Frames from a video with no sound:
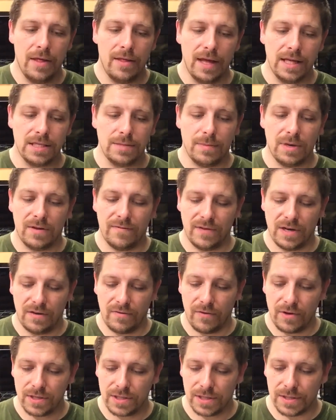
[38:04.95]
That's a bit of a
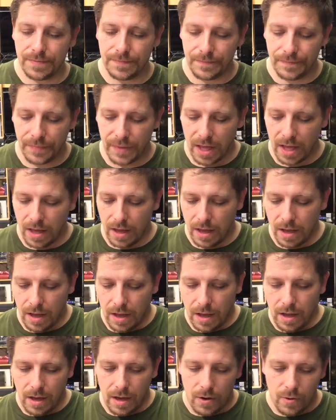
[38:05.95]
difference.
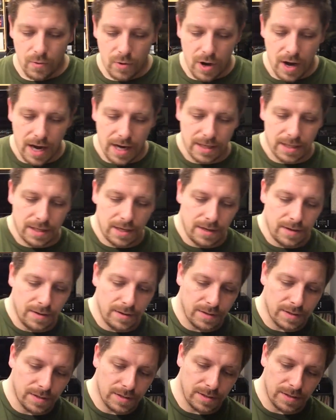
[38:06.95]
Right,
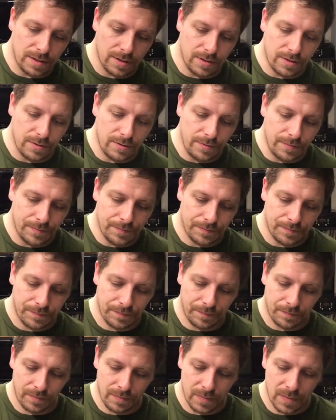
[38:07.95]
so
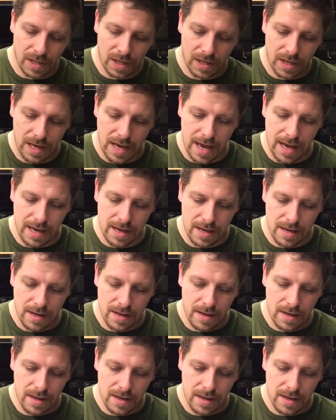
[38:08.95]
yay.